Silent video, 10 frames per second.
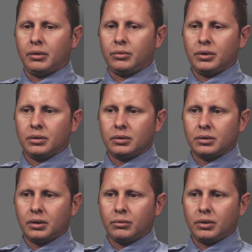I wouldn't
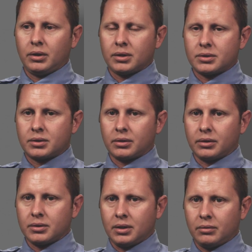
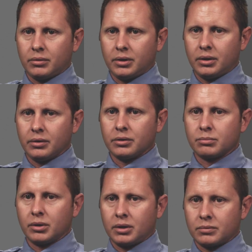necessarily say we're heroes
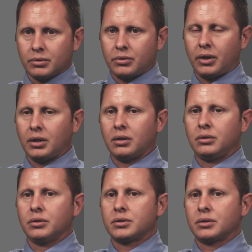because we're trained to
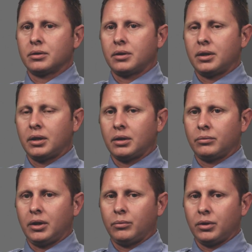do a certain thing
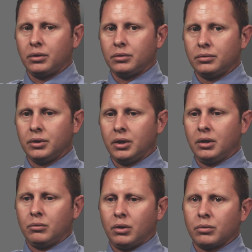and we do
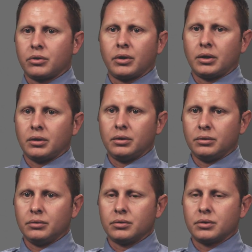what we're trained to
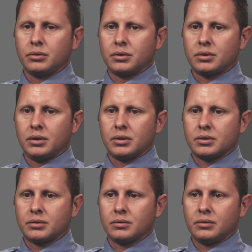do, so
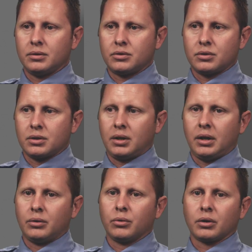it's just a day
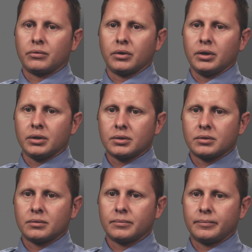at work for us.